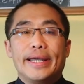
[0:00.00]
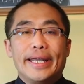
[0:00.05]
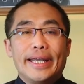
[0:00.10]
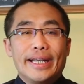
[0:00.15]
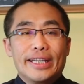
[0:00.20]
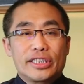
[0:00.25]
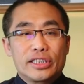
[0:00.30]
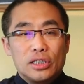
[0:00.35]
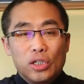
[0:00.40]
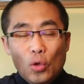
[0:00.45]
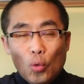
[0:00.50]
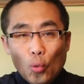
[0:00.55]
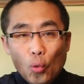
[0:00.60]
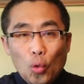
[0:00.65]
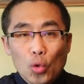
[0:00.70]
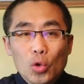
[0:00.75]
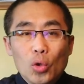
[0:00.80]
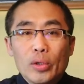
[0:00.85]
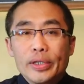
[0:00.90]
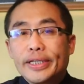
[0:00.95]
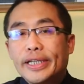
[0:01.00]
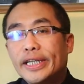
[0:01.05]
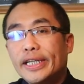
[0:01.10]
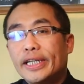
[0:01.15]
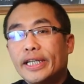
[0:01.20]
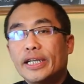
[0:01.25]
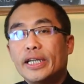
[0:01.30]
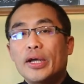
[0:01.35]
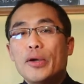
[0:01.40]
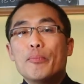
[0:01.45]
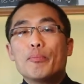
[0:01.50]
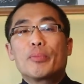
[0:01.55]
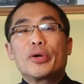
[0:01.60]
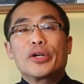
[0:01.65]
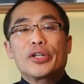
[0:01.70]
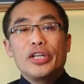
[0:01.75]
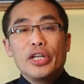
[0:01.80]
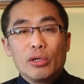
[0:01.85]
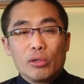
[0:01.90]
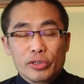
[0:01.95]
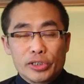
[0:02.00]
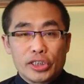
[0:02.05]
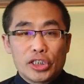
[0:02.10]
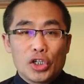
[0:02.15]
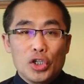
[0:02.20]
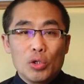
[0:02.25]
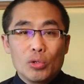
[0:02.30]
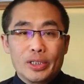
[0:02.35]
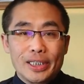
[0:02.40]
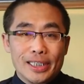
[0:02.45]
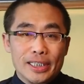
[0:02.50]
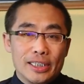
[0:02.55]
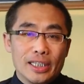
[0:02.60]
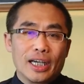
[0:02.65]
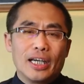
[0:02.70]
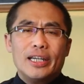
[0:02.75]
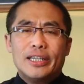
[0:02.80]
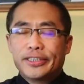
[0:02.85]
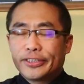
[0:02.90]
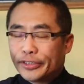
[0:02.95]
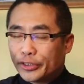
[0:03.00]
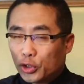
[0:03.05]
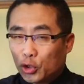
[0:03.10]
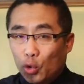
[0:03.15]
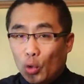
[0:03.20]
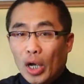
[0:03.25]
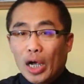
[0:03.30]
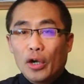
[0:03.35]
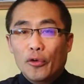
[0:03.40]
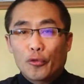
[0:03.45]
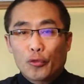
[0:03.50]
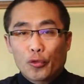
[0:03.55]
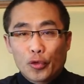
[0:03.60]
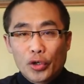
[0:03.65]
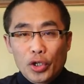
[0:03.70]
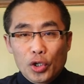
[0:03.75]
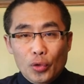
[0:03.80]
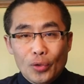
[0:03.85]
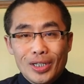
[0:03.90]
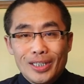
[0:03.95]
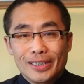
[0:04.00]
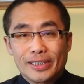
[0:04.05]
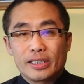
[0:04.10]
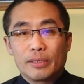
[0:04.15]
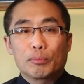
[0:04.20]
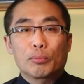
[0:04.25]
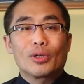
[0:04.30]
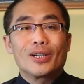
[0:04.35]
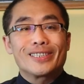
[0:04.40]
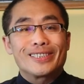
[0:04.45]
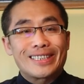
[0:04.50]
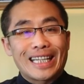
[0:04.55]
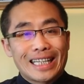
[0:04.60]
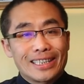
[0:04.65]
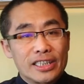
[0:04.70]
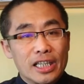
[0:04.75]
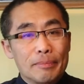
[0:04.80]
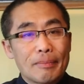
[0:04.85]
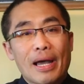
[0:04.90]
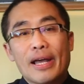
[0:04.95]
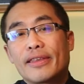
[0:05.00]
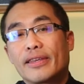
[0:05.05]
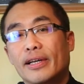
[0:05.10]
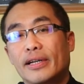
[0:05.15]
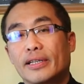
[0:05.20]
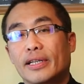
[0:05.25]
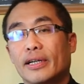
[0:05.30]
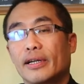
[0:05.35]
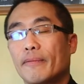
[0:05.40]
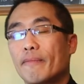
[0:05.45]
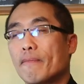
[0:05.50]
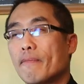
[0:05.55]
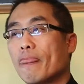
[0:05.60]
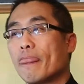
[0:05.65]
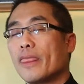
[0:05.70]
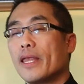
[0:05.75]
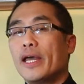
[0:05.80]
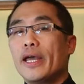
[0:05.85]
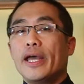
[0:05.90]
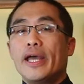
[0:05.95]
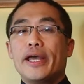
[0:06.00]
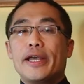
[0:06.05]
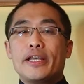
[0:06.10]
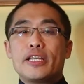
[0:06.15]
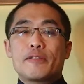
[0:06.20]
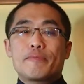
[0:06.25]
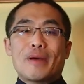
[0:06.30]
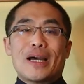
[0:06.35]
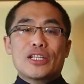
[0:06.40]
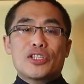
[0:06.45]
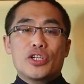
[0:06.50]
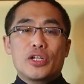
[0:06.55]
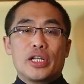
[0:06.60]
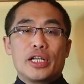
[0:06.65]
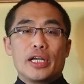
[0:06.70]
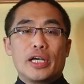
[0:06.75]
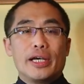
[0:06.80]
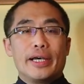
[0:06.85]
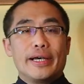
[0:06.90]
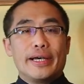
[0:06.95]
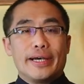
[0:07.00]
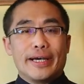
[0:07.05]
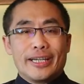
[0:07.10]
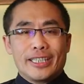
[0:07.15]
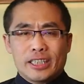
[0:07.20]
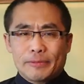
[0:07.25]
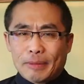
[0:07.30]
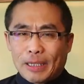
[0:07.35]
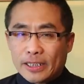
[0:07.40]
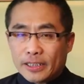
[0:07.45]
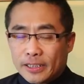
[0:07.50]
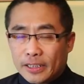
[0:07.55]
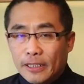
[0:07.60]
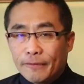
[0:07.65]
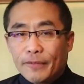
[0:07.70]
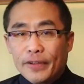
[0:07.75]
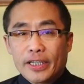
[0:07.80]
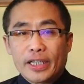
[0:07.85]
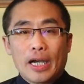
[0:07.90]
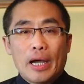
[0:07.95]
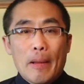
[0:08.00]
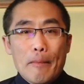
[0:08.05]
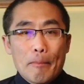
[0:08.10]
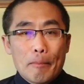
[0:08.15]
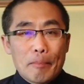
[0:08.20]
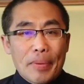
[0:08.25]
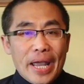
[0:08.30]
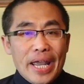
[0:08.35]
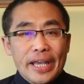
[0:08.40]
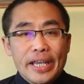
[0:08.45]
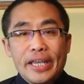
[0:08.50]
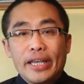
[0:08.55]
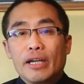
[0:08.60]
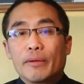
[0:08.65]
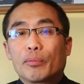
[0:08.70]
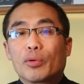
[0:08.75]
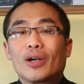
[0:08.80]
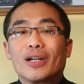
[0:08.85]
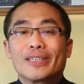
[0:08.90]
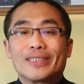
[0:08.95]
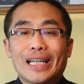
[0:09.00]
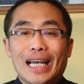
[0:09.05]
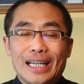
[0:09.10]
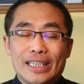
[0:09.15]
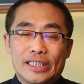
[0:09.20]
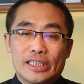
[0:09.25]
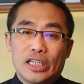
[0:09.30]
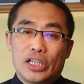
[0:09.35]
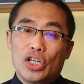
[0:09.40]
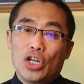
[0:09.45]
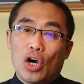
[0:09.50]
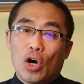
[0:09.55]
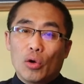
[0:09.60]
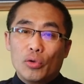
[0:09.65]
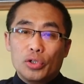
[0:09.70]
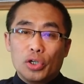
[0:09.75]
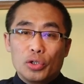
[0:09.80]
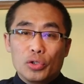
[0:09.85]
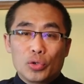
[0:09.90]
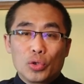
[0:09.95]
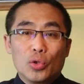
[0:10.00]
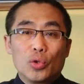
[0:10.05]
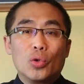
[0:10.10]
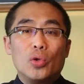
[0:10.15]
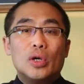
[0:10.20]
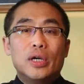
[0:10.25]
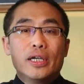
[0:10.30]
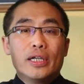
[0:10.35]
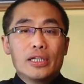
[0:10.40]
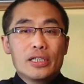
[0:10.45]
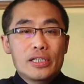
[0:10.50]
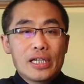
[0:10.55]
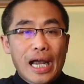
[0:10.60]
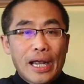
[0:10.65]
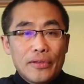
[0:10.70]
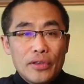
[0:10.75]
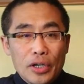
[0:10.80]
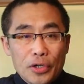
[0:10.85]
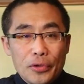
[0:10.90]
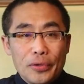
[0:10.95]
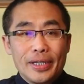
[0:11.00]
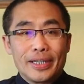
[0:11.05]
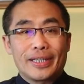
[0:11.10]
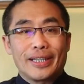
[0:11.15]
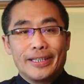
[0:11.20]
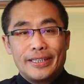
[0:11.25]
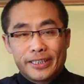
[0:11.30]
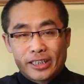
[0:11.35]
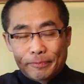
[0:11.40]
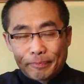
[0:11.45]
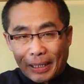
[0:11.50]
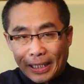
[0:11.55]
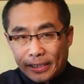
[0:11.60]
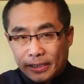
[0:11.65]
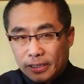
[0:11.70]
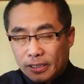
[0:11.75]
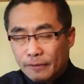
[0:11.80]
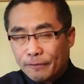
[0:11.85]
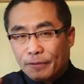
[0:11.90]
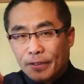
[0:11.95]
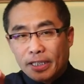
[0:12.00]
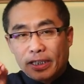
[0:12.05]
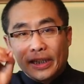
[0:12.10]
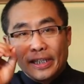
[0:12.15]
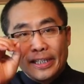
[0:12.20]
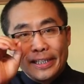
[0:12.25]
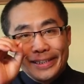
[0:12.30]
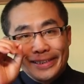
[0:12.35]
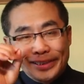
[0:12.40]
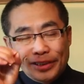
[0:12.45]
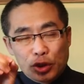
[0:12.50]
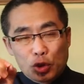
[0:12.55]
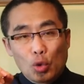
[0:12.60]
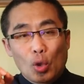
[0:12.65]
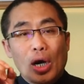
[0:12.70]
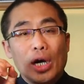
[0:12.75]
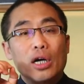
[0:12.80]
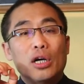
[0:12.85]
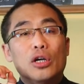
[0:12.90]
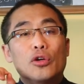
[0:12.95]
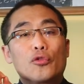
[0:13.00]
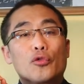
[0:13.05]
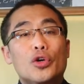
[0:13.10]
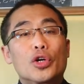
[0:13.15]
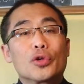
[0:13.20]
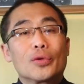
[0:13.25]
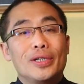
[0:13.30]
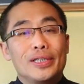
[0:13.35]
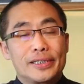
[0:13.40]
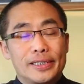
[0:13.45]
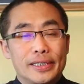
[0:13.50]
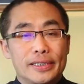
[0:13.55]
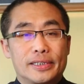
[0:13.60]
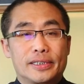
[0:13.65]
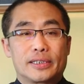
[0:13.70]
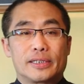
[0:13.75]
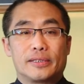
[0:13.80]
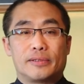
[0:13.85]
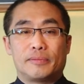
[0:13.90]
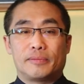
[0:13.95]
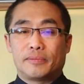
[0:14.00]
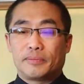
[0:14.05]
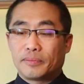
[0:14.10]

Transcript: is oolong tea produced using the strong fragrance processing method, especially a specific baking process in order to generate specific strong fragrances.